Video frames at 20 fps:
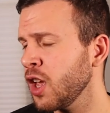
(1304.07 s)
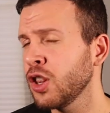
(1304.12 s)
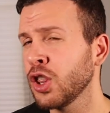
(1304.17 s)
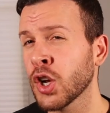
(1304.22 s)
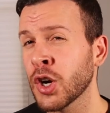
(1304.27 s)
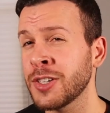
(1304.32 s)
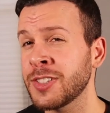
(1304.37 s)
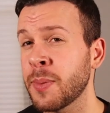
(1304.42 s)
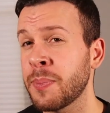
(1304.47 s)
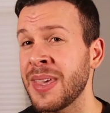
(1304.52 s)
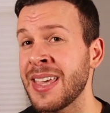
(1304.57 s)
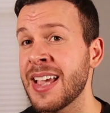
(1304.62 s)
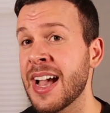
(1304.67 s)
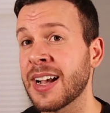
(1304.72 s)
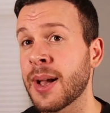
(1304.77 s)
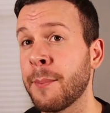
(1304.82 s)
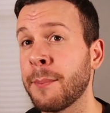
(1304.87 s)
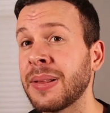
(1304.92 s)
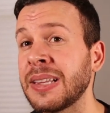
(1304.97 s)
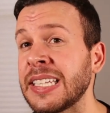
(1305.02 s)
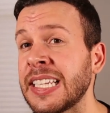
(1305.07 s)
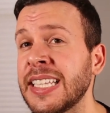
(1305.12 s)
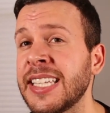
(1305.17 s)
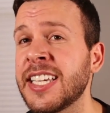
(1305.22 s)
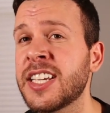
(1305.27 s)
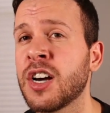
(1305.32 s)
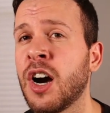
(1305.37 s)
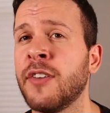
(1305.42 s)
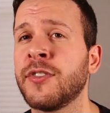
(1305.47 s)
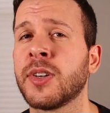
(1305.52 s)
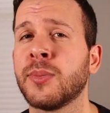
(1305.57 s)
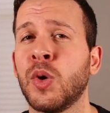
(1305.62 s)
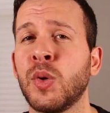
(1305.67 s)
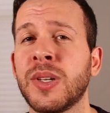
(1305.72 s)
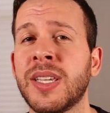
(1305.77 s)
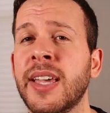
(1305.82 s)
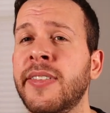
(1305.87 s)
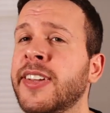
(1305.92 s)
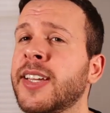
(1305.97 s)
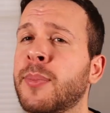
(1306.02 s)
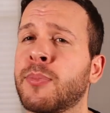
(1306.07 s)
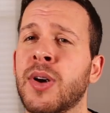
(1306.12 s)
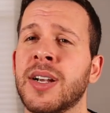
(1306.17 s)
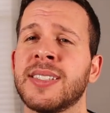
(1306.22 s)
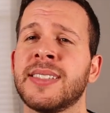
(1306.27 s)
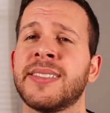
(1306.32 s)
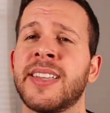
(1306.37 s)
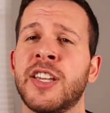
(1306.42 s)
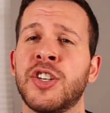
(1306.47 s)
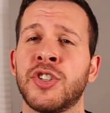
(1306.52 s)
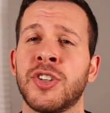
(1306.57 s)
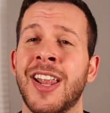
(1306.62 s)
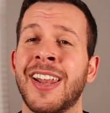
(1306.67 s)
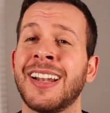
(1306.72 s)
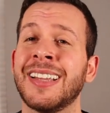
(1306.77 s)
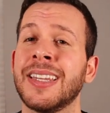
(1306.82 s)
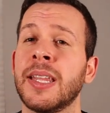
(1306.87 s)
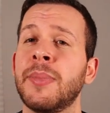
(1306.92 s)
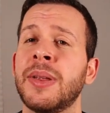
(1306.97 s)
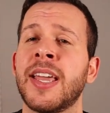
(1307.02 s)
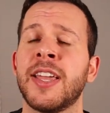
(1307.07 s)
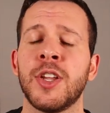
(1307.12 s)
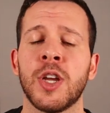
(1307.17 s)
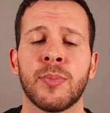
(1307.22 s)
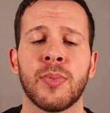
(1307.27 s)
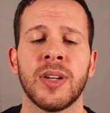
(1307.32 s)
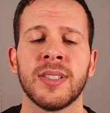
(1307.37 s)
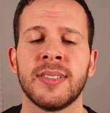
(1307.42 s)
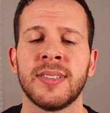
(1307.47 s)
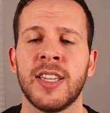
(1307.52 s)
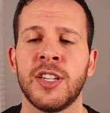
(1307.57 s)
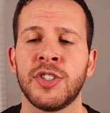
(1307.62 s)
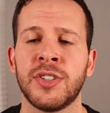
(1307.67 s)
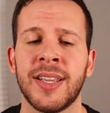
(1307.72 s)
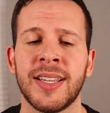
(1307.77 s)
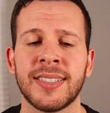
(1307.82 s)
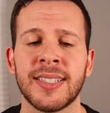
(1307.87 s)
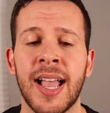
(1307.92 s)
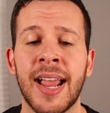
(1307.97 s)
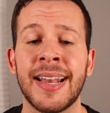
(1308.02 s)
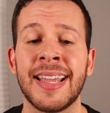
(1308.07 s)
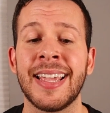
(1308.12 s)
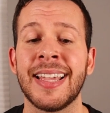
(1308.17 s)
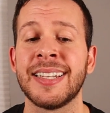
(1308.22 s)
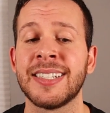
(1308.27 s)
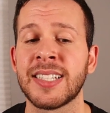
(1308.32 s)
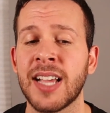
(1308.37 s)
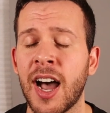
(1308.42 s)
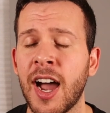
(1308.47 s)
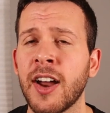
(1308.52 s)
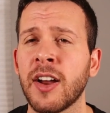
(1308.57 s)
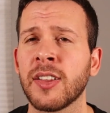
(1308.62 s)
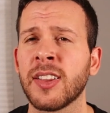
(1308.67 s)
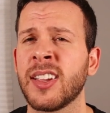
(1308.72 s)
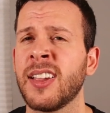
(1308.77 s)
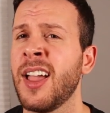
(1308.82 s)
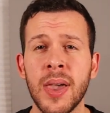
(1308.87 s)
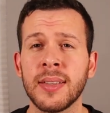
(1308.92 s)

learn to be completely comfortable giving a presentation and eliminate your presentation anxiety entirely.